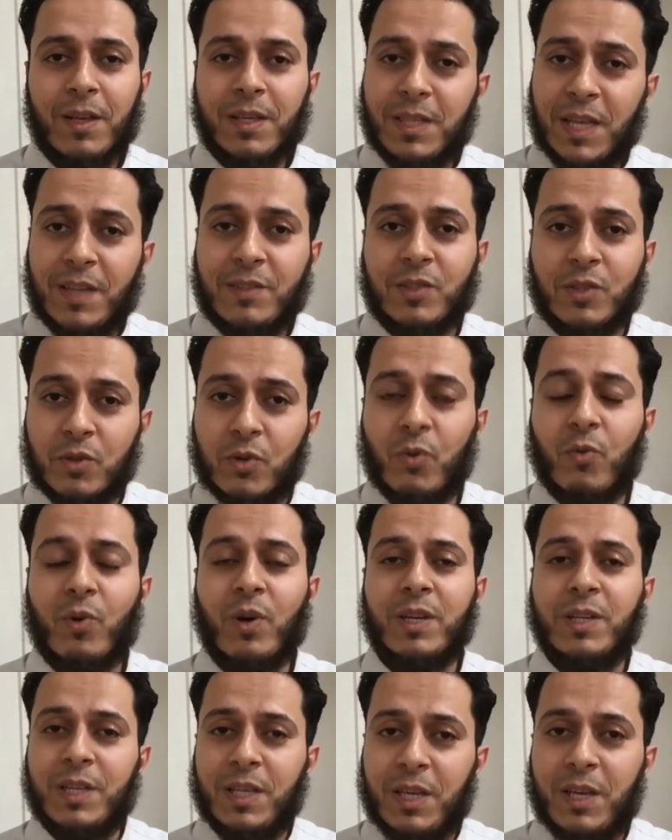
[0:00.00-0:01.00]
Yes, go
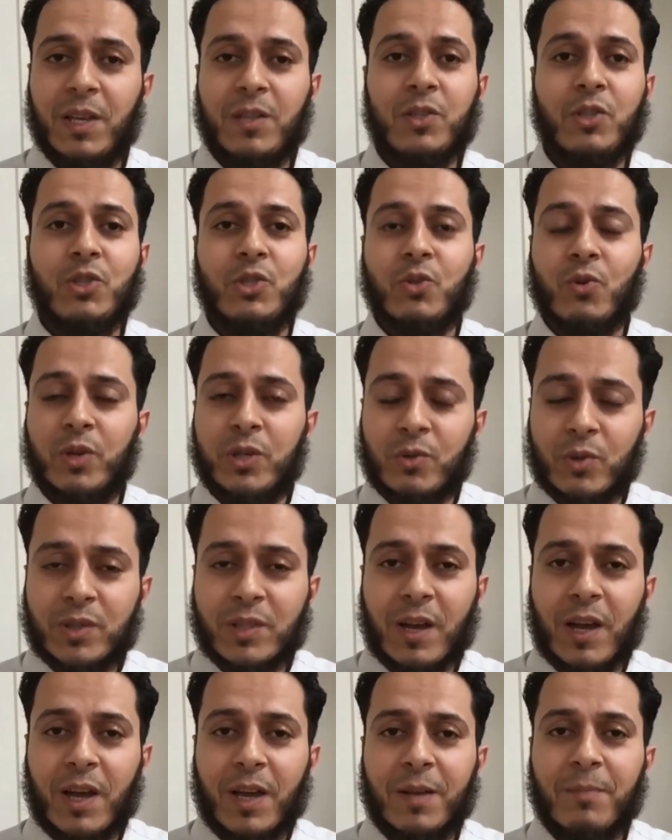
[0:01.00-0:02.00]
and eat and enjoy your
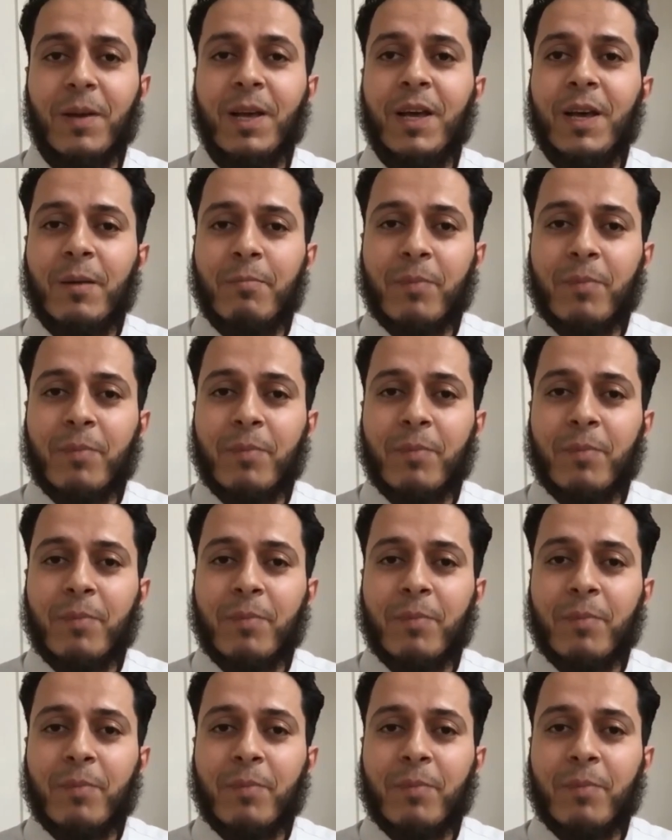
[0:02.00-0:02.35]
time,